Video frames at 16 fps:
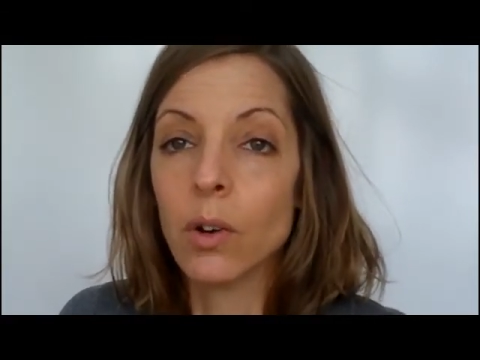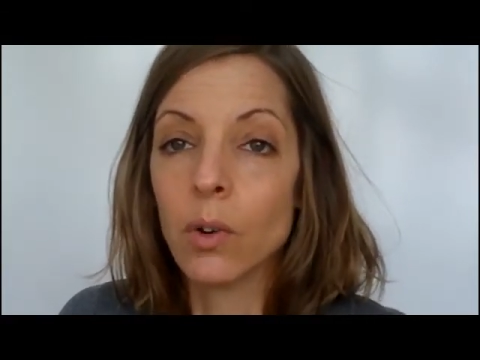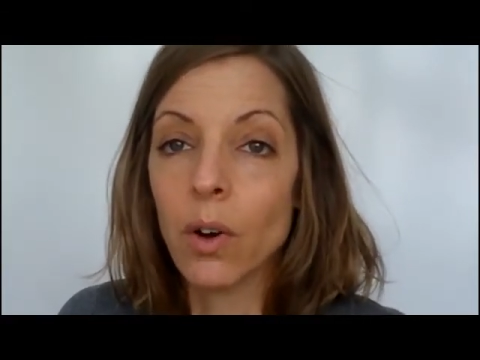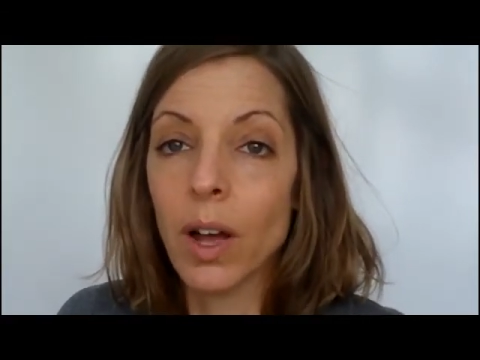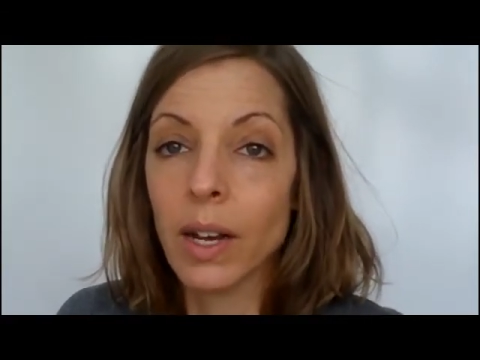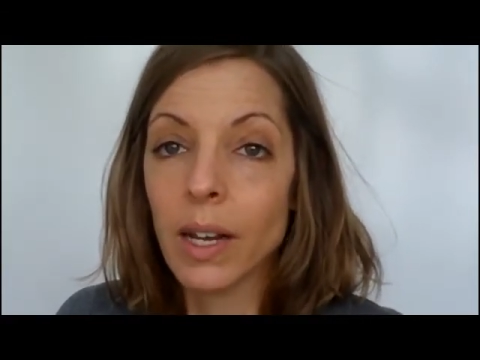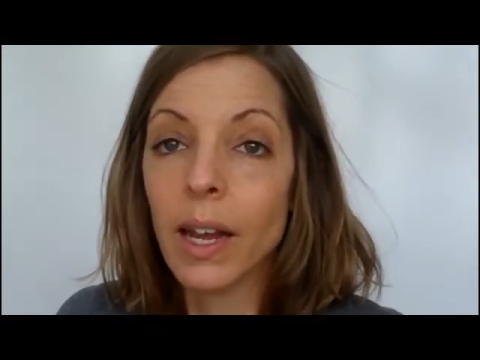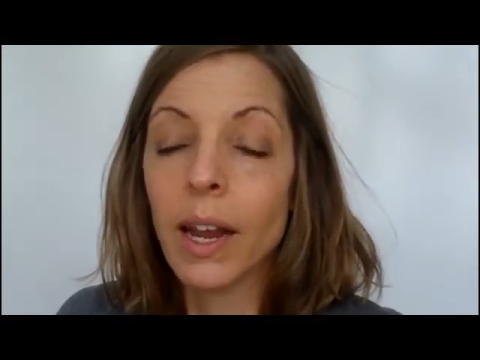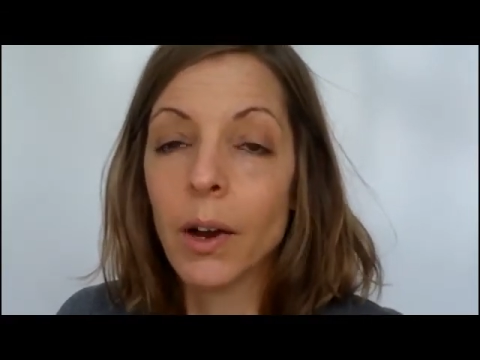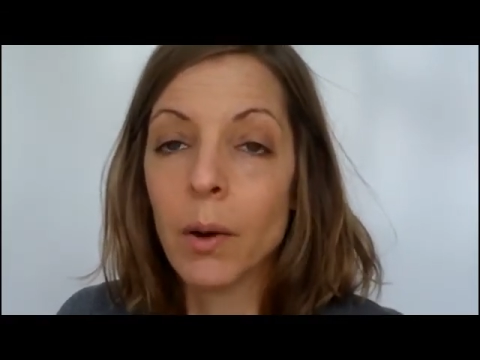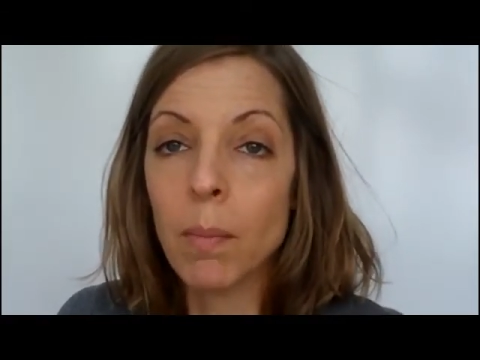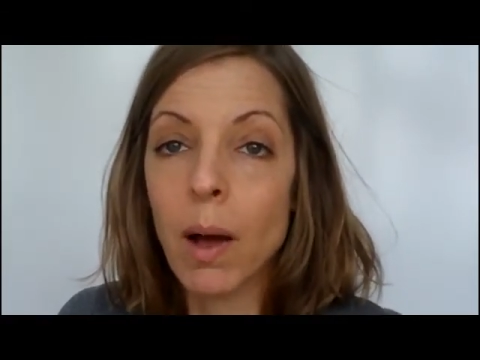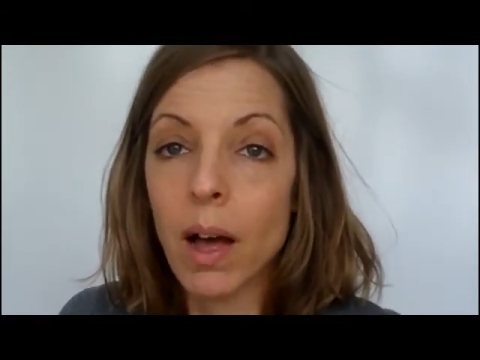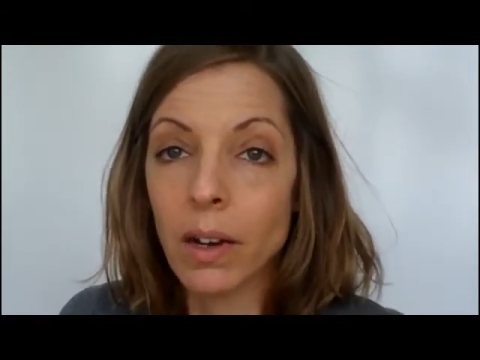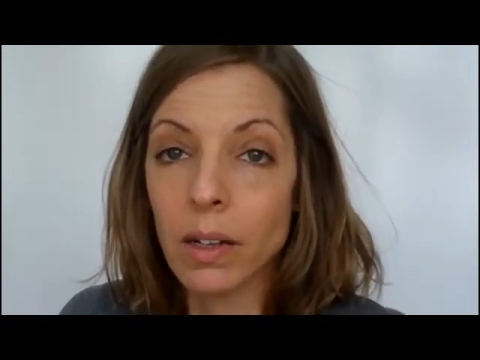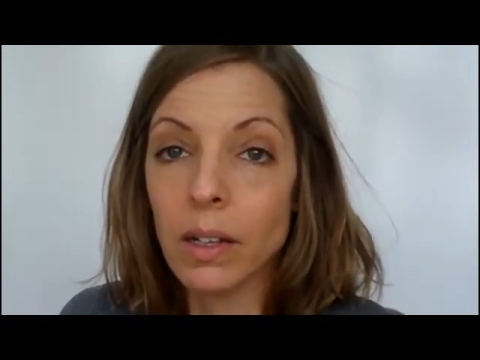the chronic care
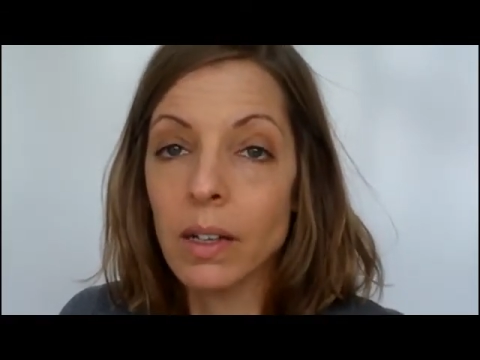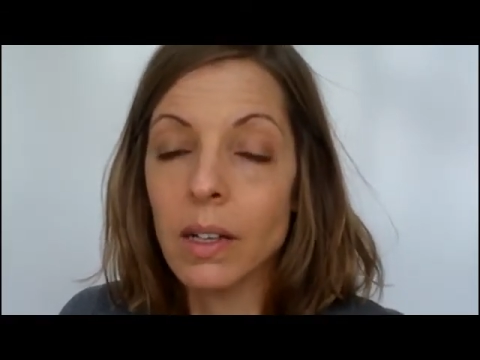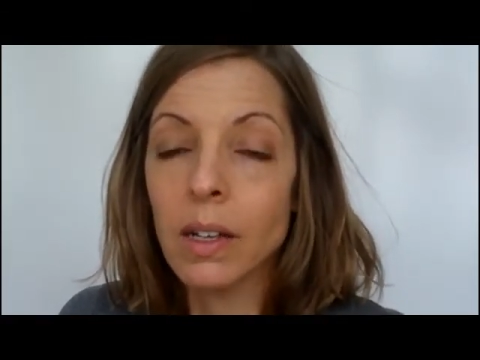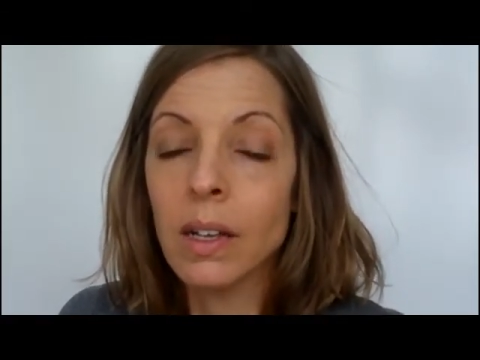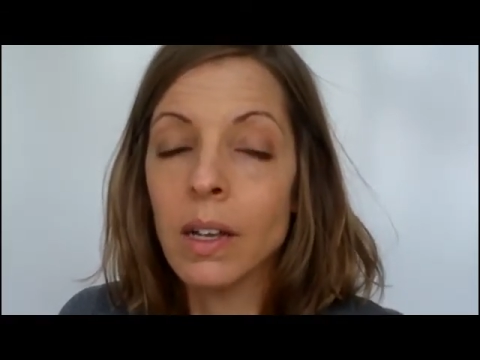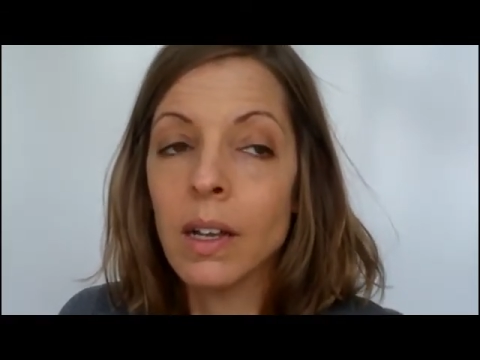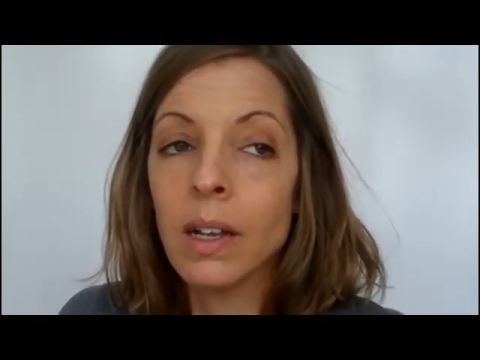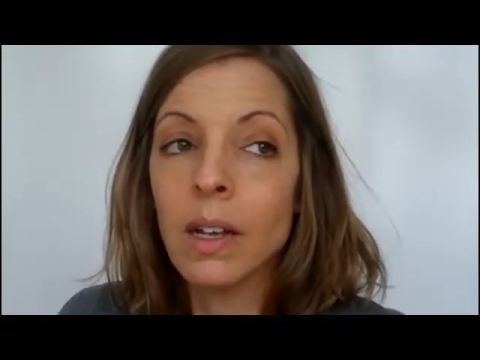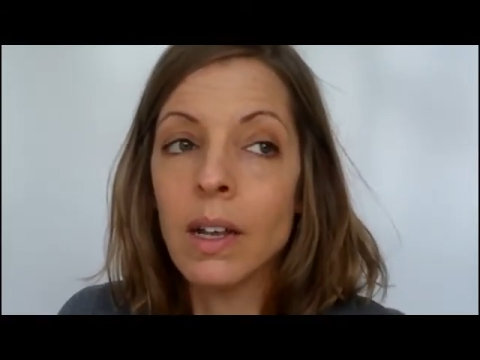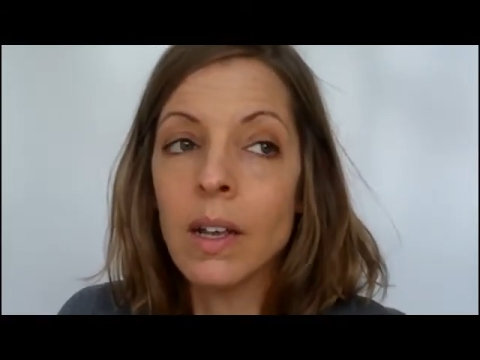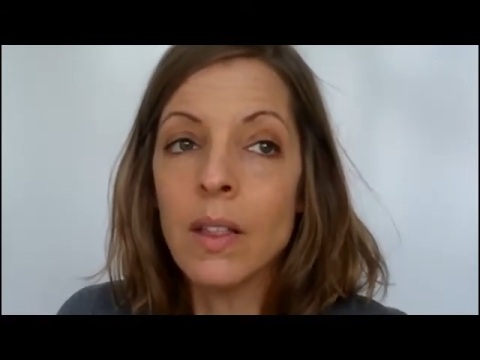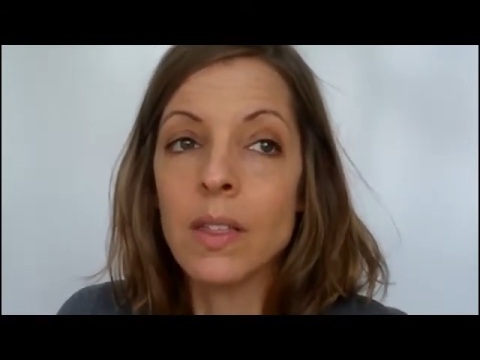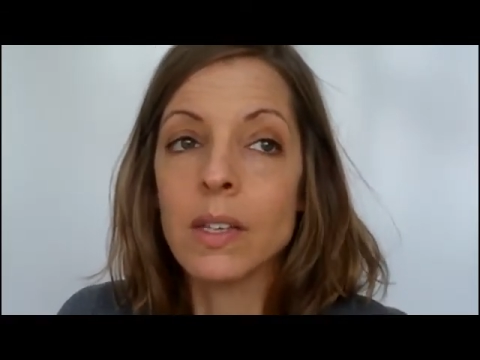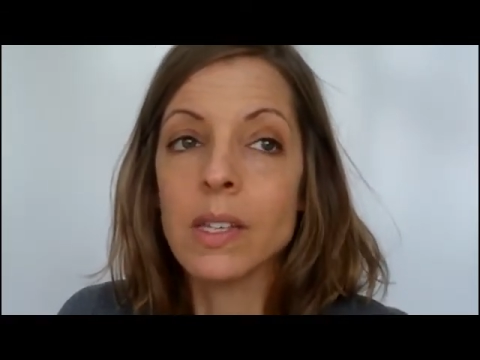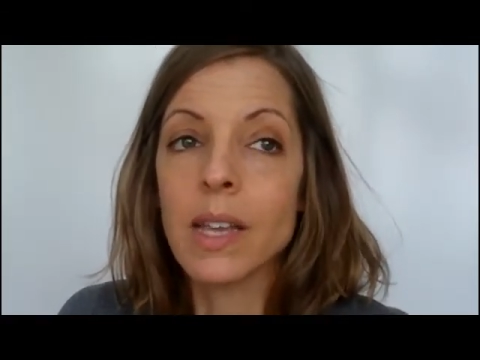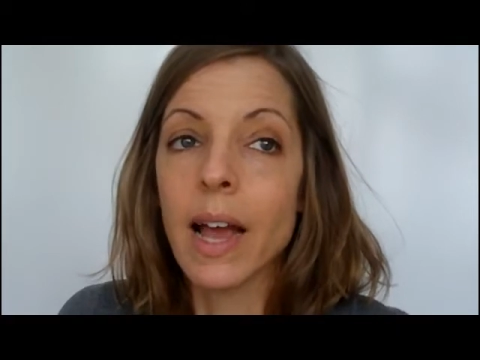model.
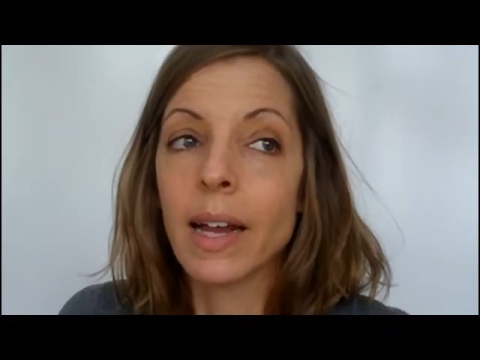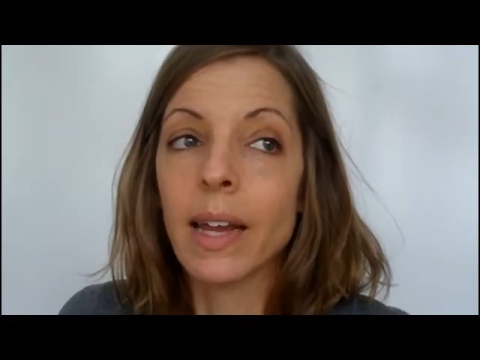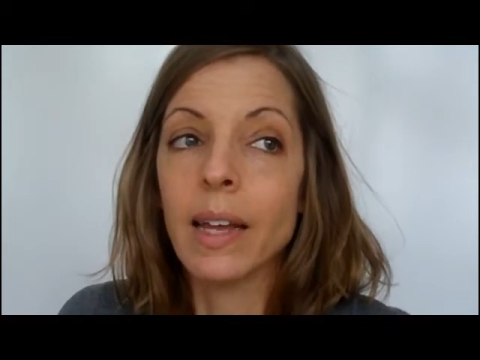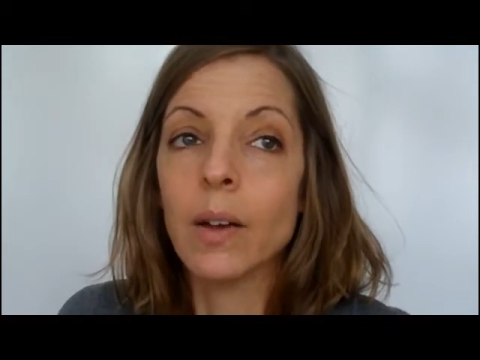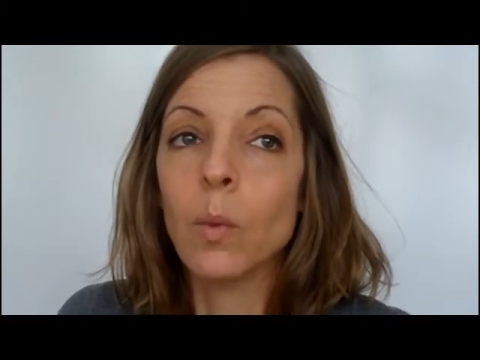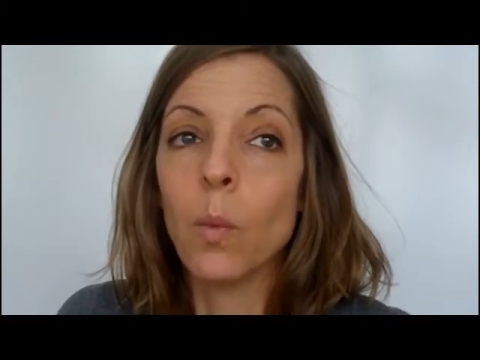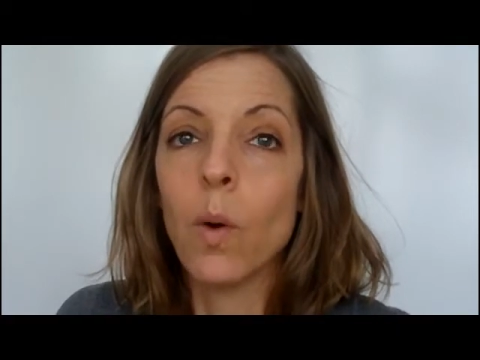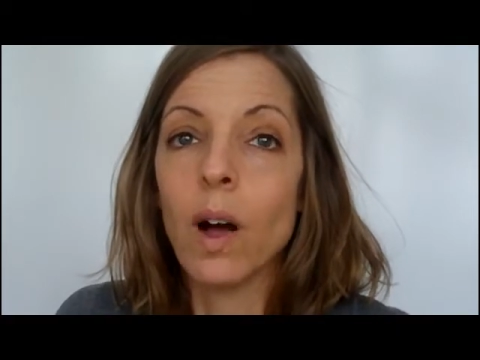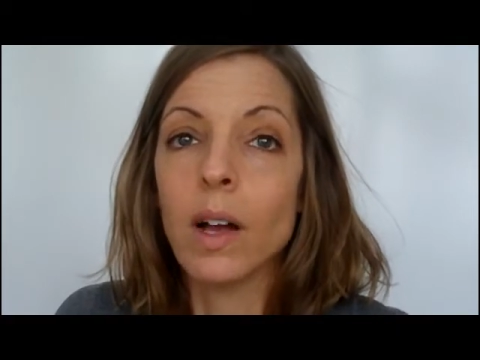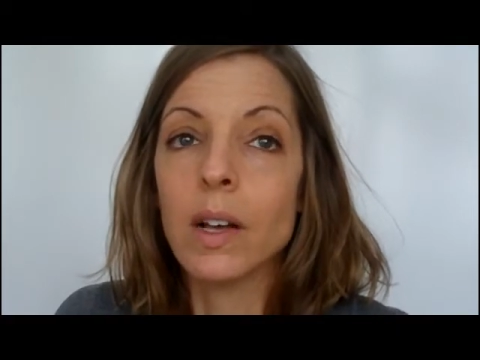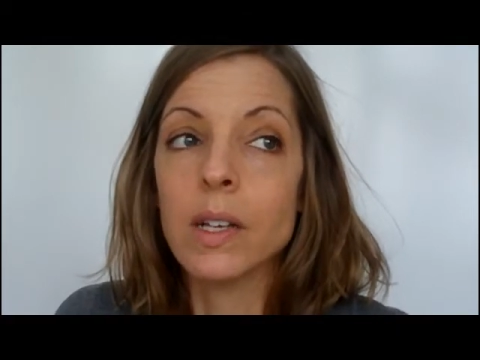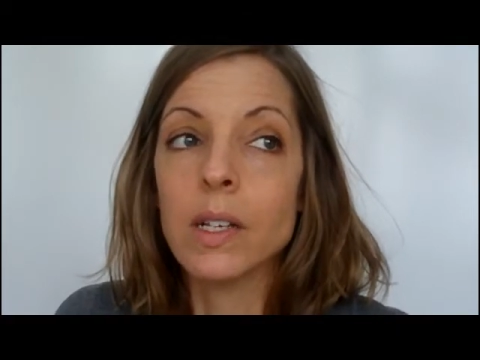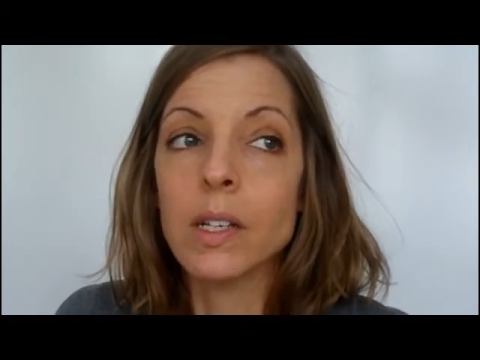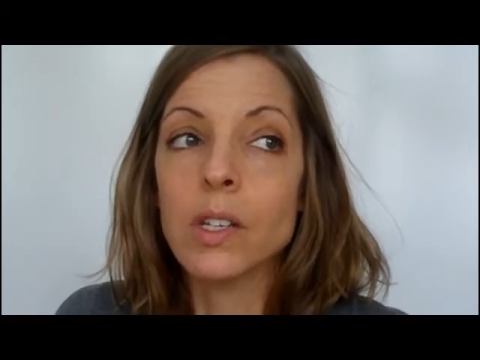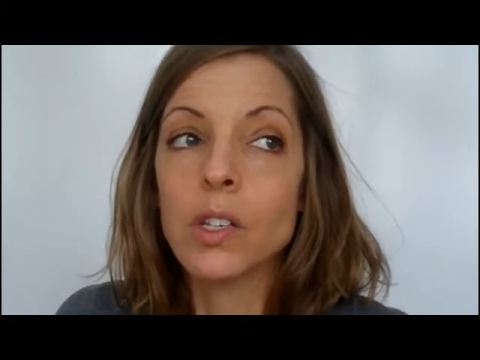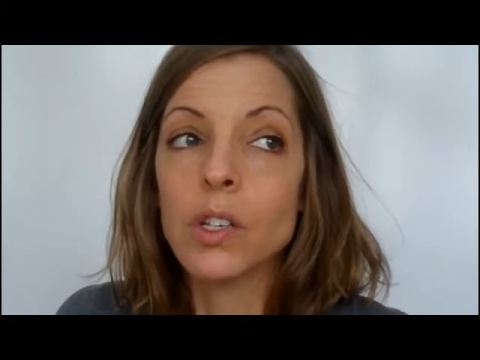The second
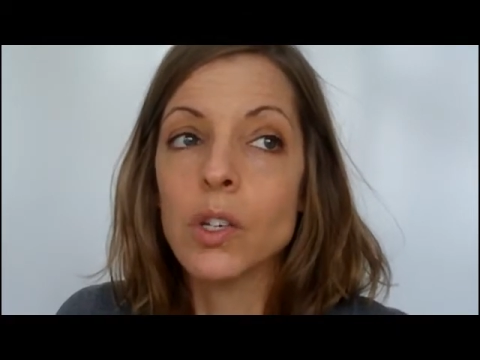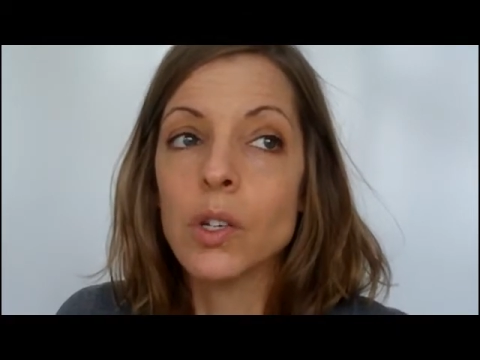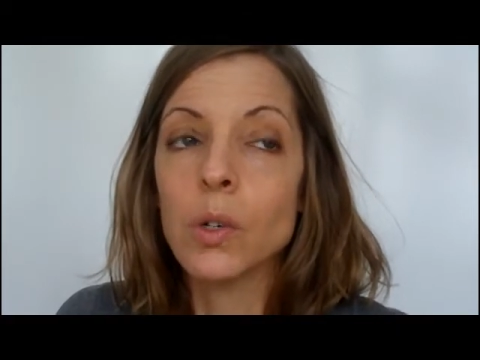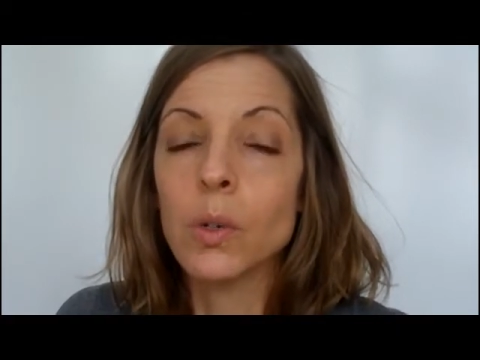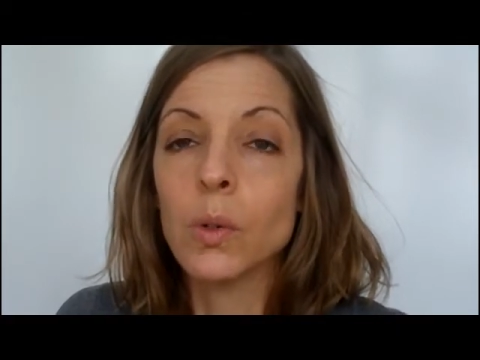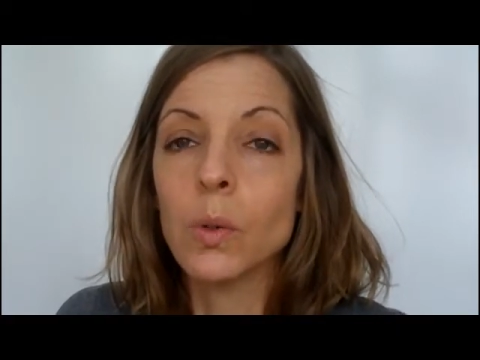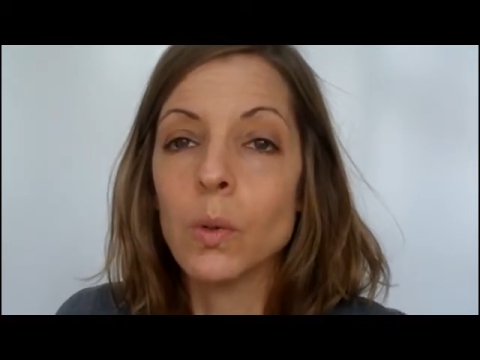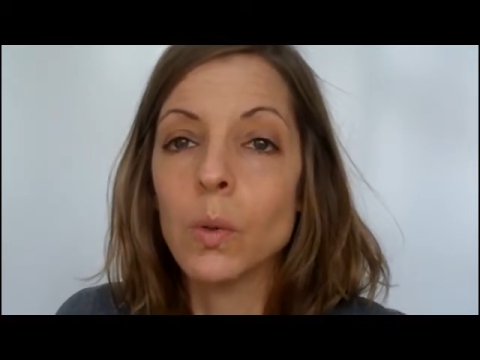was to